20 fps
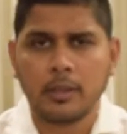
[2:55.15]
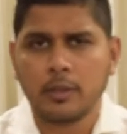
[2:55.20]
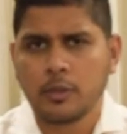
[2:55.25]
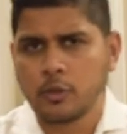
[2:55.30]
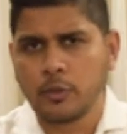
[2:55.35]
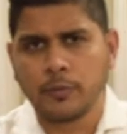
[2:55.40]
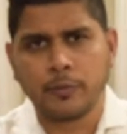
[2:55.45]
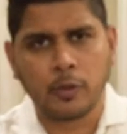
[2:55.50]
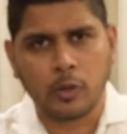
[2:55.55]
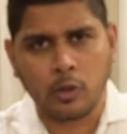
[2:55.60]

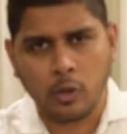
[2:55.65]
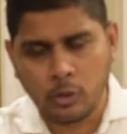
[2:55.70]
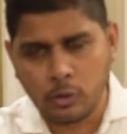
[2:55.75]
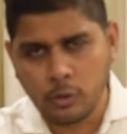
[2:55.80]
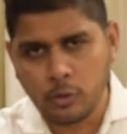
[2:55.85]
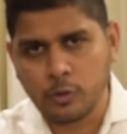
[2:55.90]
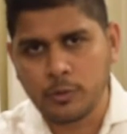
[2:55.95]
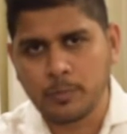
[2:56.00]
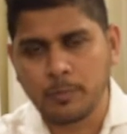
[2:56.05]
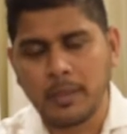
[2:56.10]
So for all
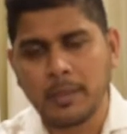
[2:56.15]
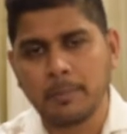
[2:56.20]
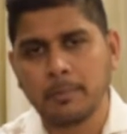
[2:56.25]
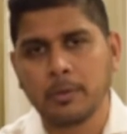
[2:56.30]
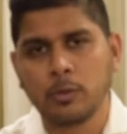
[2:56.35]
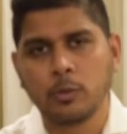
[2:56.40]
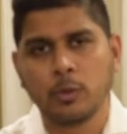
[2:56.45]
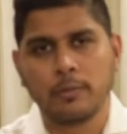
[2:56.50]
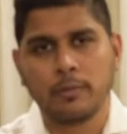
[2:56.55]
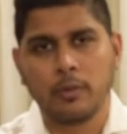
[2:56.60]
those
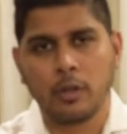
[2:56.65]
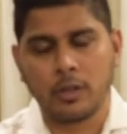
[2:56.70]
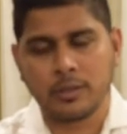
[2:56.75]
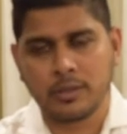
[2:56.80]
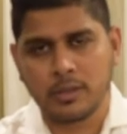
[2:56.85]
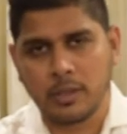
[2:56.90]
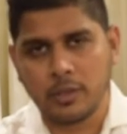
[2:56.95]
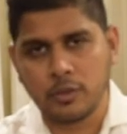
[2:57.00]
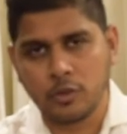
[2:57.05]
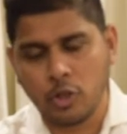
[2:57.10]
people who have lost
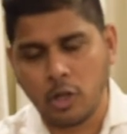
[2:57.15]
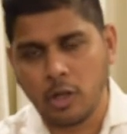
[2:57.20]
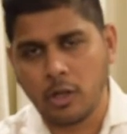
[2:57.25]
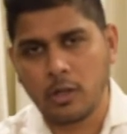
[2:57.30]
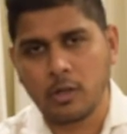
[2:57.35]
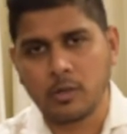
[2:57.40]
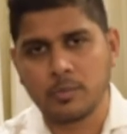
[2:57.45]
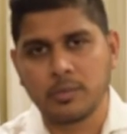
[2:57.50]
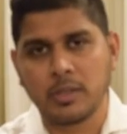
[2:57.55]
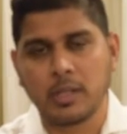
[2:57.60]
their
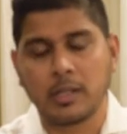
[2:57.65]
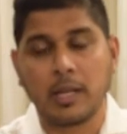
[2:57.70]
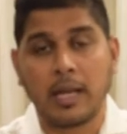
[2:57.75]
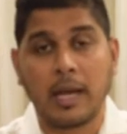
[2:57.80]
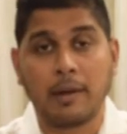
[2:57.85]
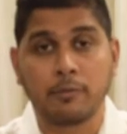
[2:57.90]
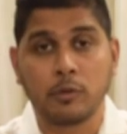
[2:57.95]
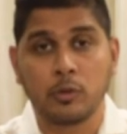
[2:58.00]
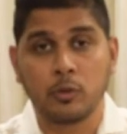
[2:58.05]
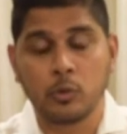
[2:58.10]
jobs or
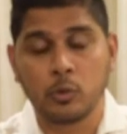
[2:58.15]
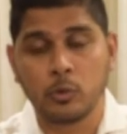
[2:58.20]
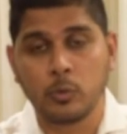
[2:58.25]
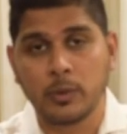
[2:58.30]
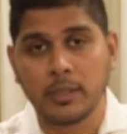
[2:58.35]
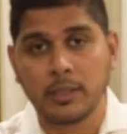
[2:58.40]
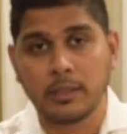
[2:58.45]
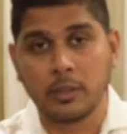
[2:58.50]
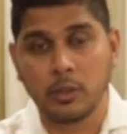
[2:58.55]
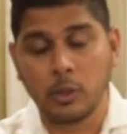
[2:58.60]
have to do
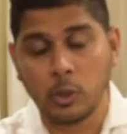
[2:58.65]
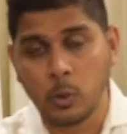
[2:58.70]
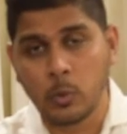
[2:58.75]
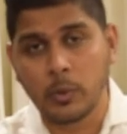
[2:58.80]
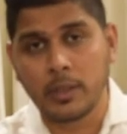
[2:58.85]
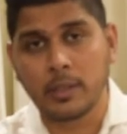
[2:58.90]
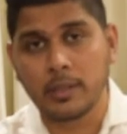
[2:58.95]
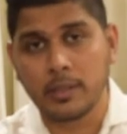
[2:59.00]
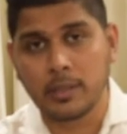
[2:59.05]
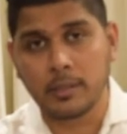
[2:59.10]
with
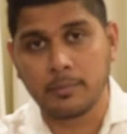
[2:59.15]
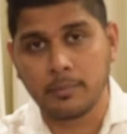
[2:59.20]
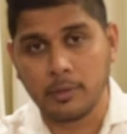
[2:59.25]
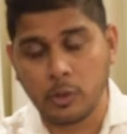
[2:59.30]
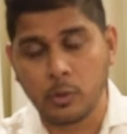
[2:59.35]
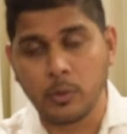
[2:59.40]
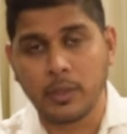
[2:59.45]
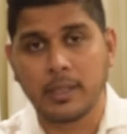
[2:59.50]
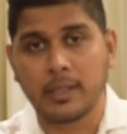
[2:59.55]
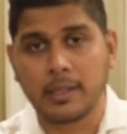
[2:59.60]
lower income
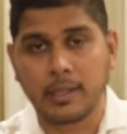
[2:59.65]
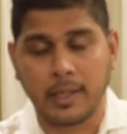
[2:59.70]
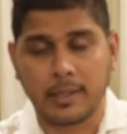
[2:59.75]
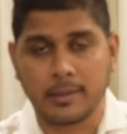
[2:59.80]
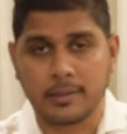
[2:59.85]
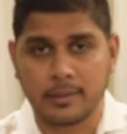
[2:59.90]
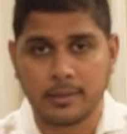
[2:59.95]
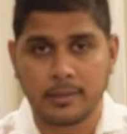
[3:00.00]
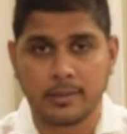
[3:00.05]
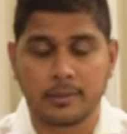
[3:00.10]
during
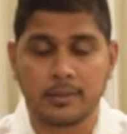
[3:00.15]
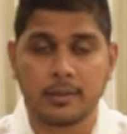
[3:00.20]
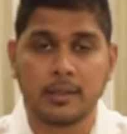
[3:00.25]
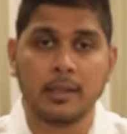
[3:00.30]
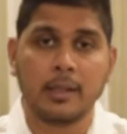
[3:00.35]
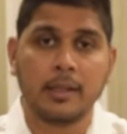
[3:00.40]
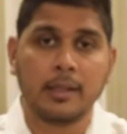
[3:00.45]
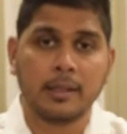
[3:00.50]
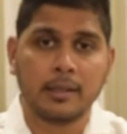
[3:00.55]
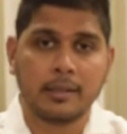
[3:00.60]
crisis,
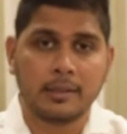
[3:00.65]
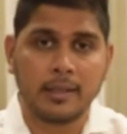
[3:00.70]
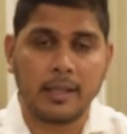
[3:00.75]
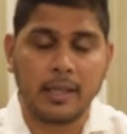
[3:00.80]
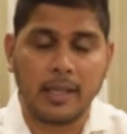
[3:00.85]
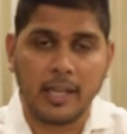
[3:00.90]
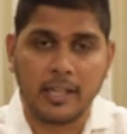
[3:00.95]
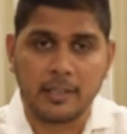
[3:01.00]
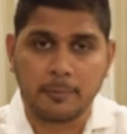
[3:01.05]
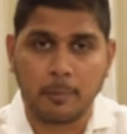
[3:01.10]

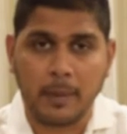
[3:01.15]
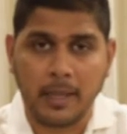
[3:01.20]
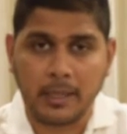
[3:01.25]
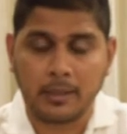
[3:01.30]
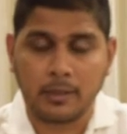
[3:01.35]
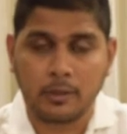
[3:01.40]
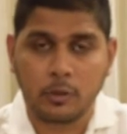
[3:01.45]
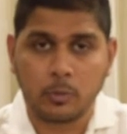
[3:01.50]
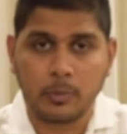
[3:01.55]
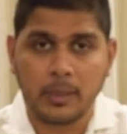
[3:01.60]
they expect
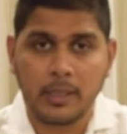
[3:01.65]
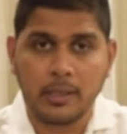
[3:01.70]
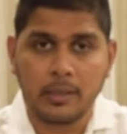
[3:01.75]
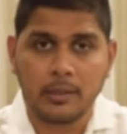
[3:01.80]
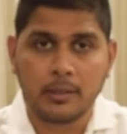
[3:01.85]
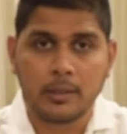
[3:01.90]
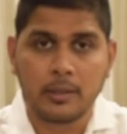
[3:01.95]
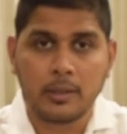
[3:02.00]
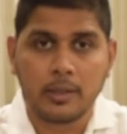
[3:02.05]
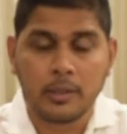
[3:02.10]
it to be
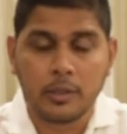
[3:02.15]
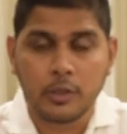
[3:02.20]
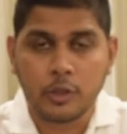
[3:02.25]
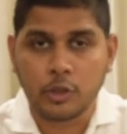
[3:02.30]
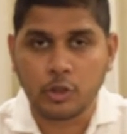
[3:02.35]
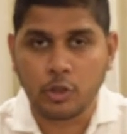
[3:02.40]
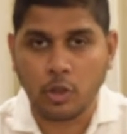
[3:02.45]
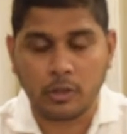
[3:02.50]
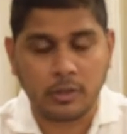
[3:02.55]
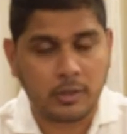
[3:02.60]

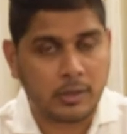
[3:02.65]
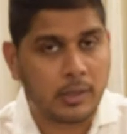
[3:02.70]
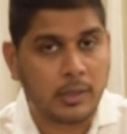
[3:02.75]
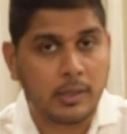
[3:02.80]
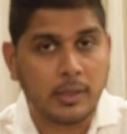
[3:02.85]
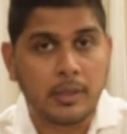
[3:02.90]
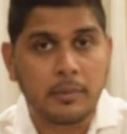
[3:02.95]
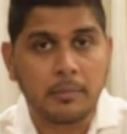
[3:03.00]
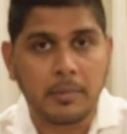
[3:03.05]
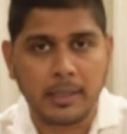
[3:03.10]

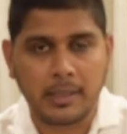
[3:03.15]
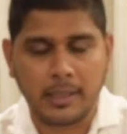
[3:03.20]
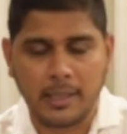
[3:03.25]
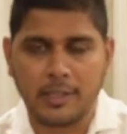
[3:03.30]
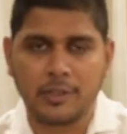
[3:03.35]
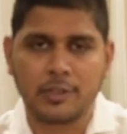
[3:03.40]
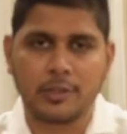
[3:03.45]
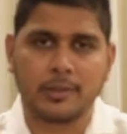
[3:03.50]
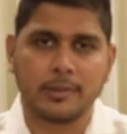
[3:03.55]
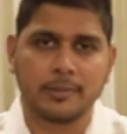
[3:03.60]
short-term in
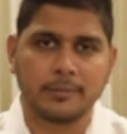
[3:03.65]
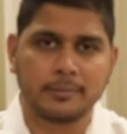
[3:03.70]
nature.